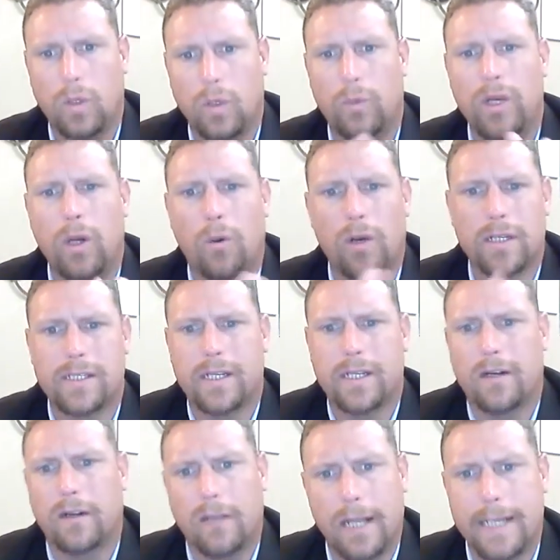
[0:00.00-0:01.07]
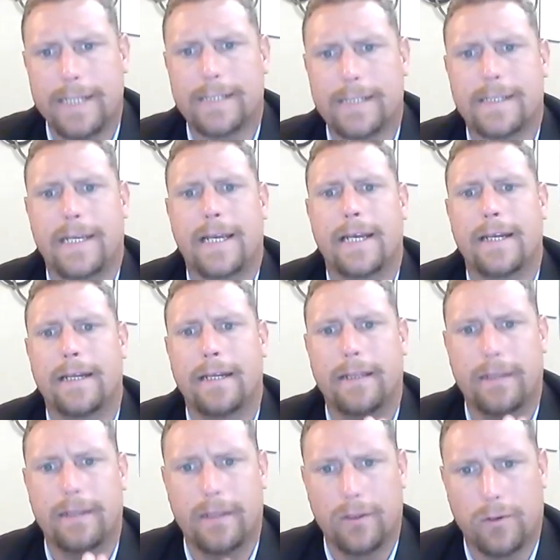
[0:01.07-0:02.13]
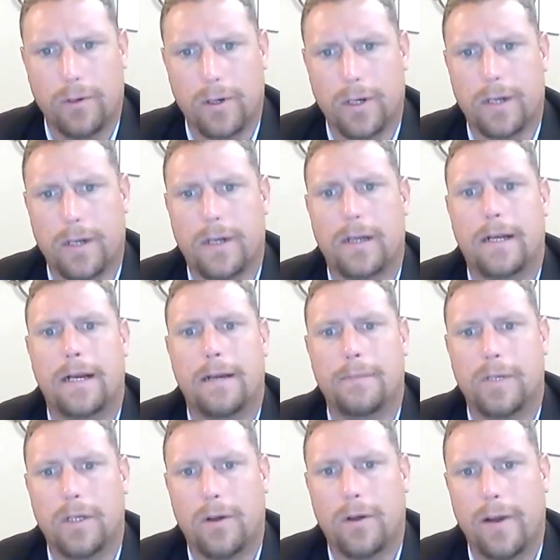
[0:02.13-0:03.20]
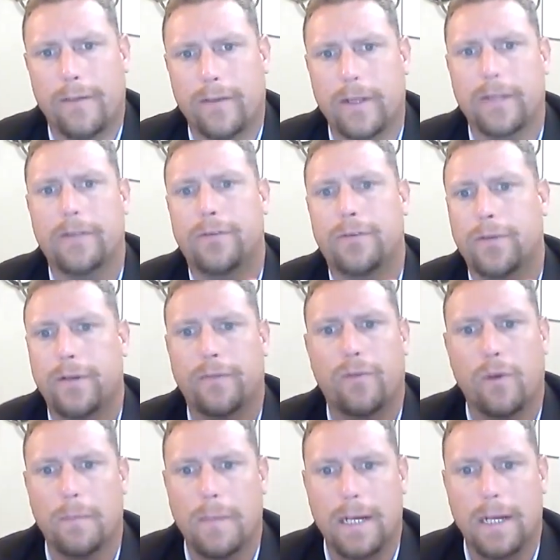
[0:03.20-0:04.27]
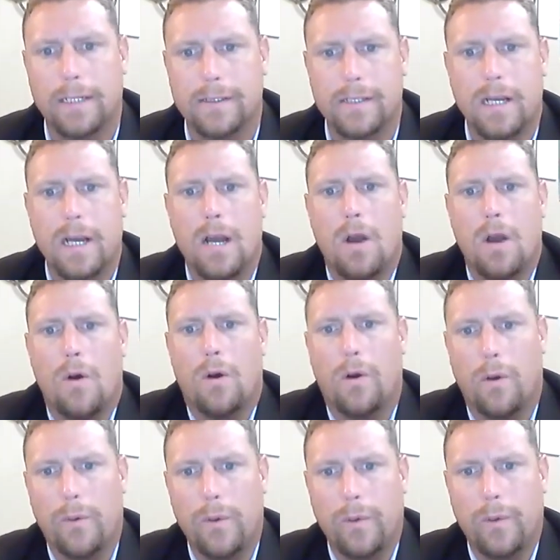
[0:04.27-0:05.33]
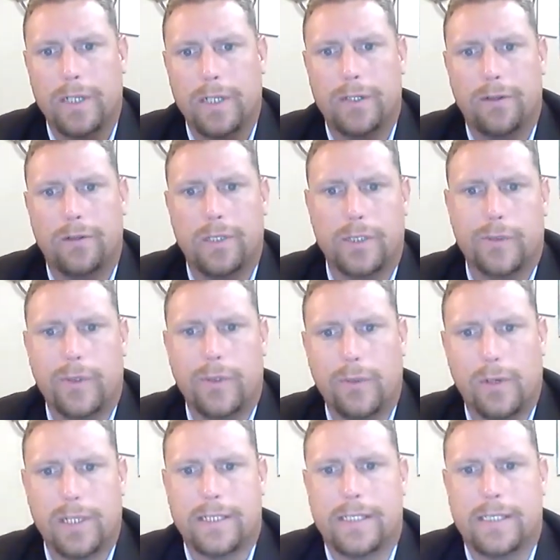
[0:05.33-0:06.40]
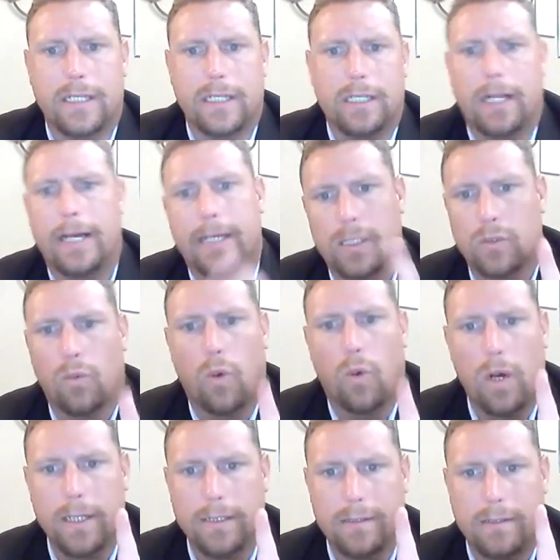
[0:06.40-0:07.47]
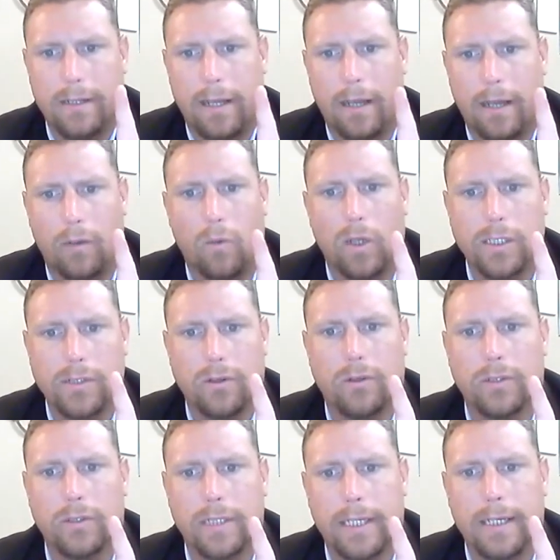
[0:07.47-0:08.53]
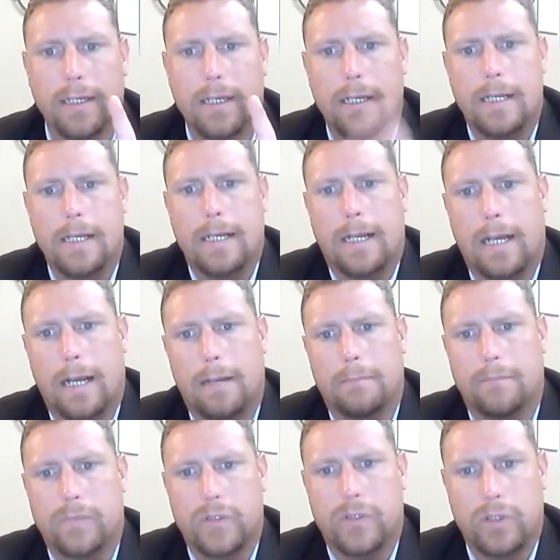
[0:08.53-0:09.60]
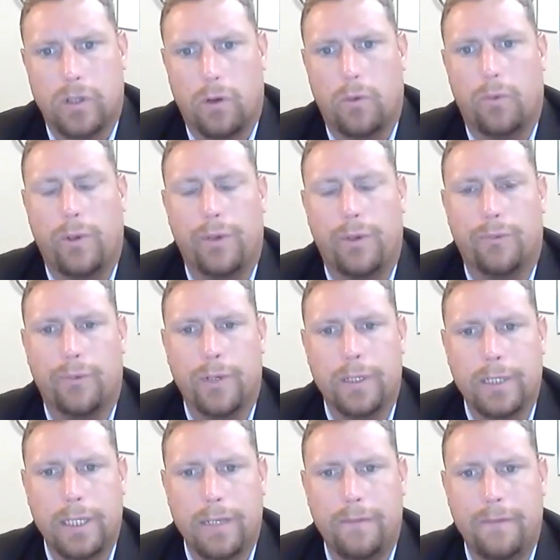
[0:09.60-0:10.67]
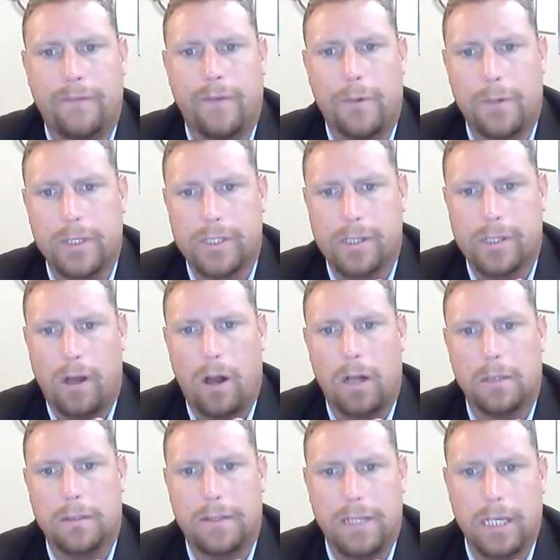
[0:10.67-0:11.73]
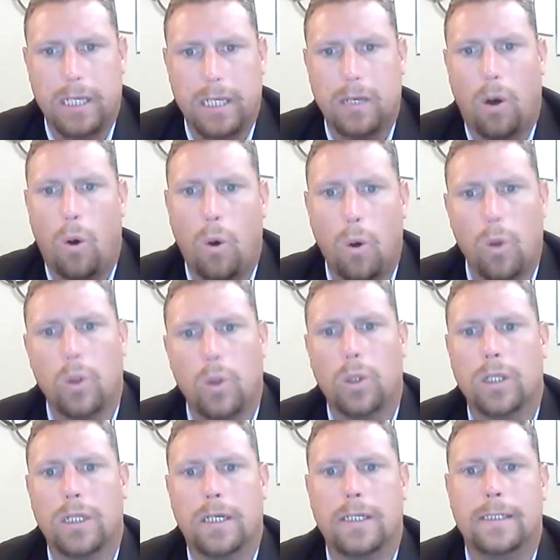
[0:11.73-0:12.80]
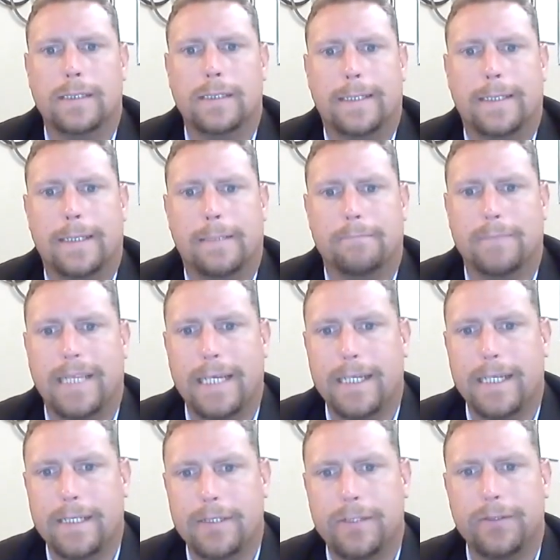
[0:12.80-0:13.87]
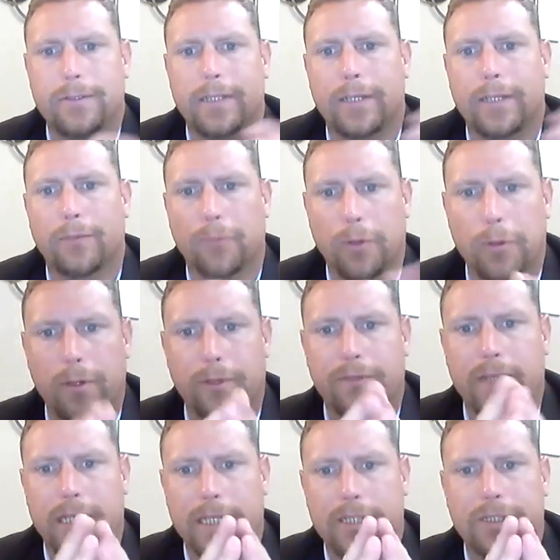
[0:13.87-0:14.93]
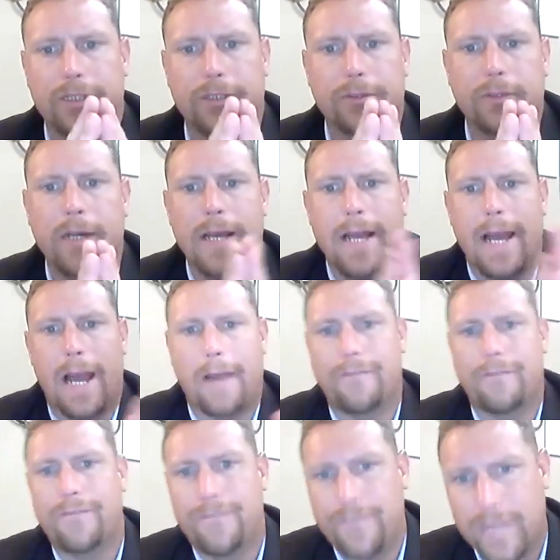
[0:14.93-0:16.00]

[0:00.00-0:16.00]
we don't want to see our clients in the door, every 3 or 4 months. What we want to do is we want to clients once and once only. So we really focus on the whole, getting to the root of the issue and